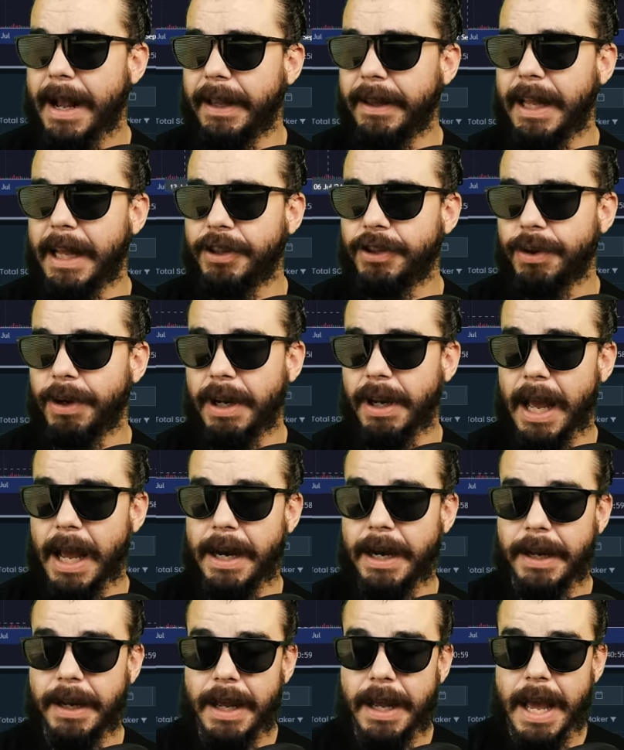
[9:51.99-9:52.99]
on that trend
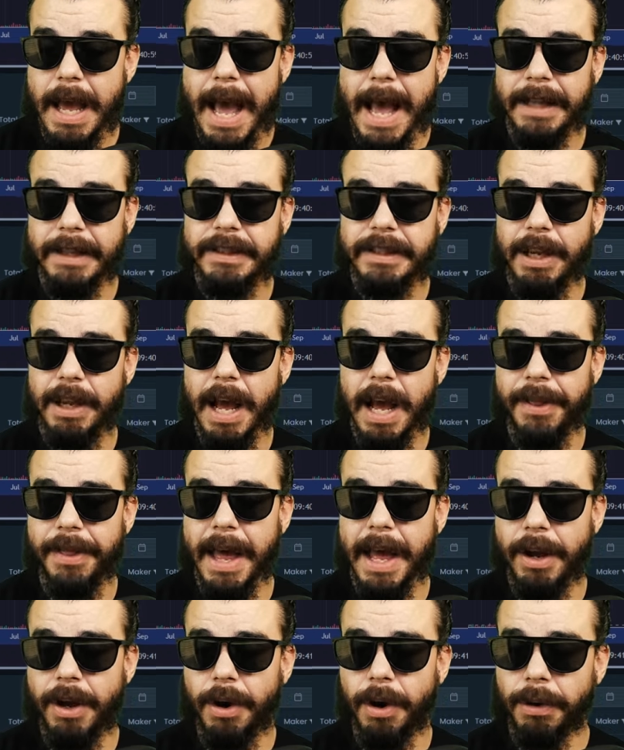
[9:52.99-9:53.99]
line and see how
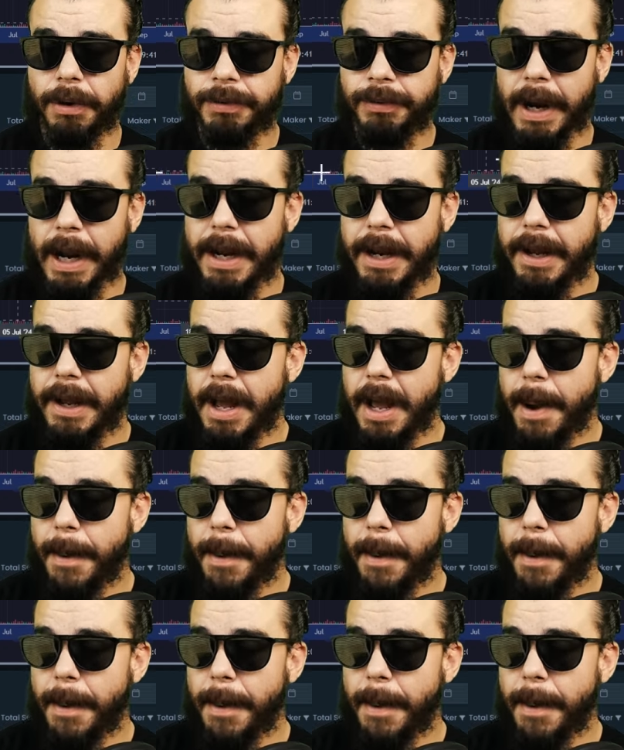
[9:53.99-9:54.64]
that goes, right?